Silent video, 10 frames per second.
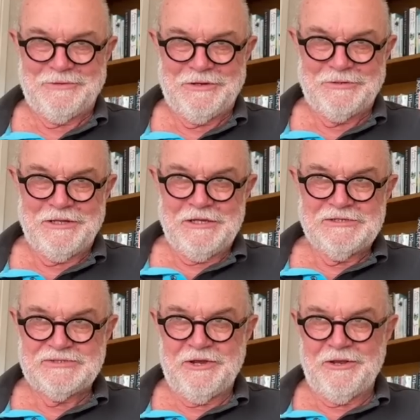the world
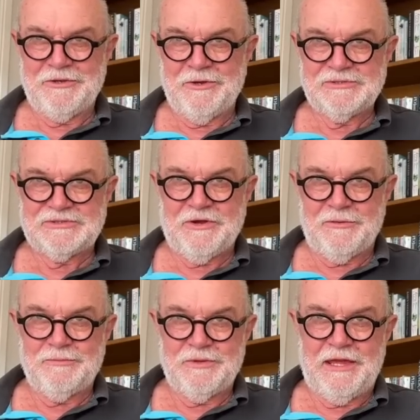solo
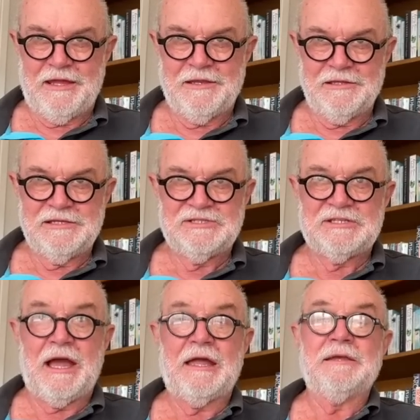non-stop without at least
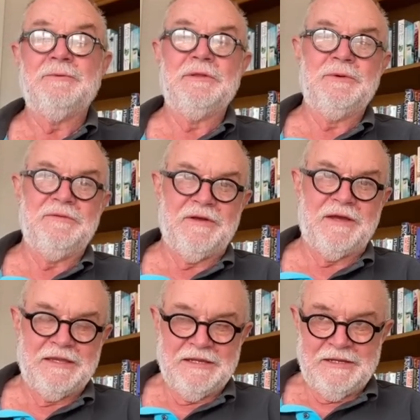starting with a wind vane.